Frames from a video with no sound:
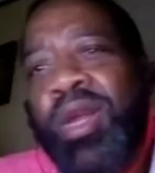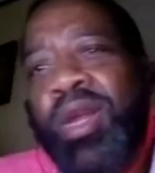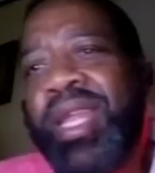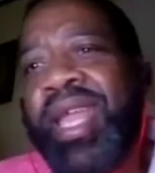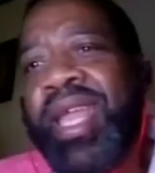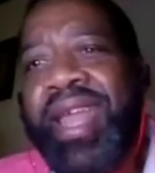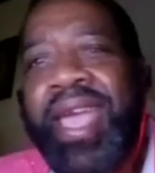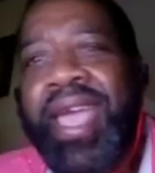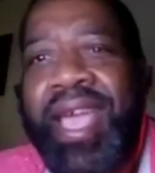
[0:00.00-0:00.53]
it
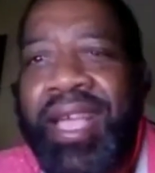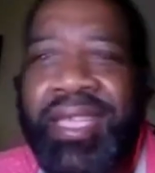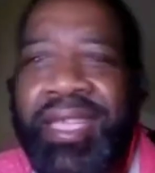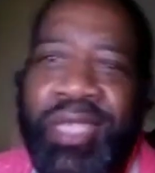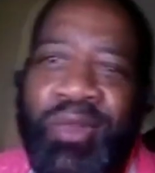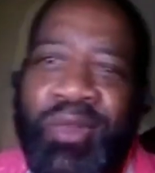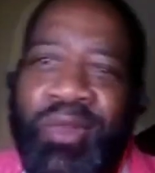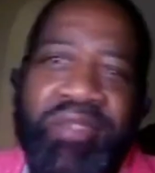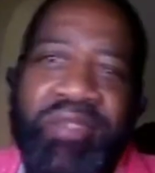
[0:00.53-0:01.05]
hand to hand because
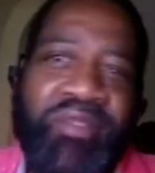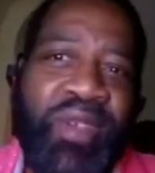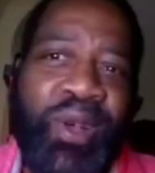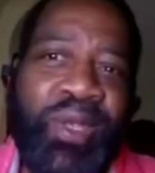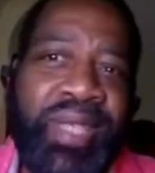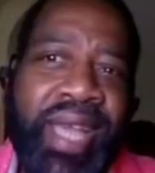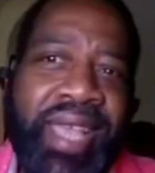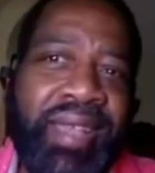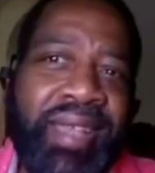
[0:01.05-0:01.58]
that's what it
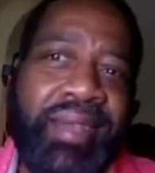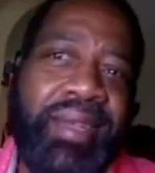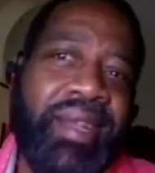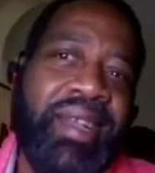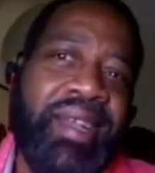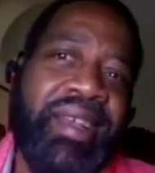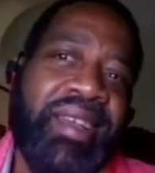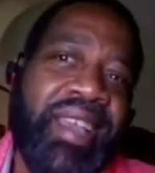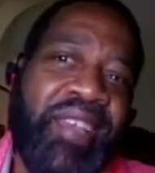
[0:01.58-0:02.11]
feels like.
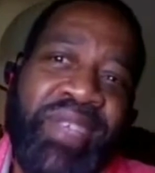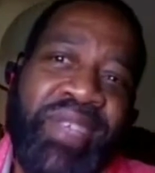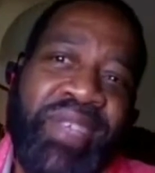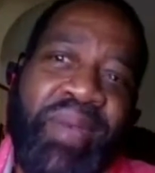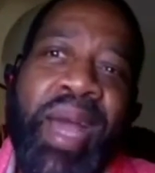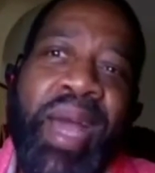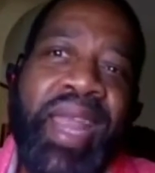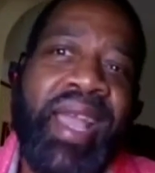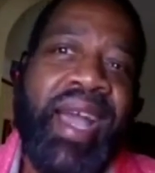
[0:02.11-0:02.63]
If
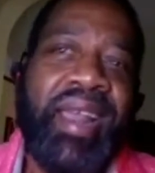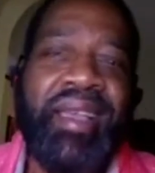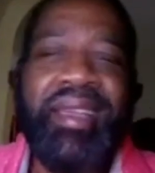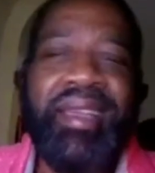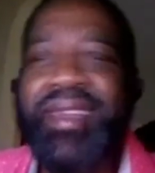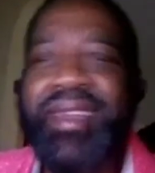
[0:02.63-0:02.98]
somebody got to,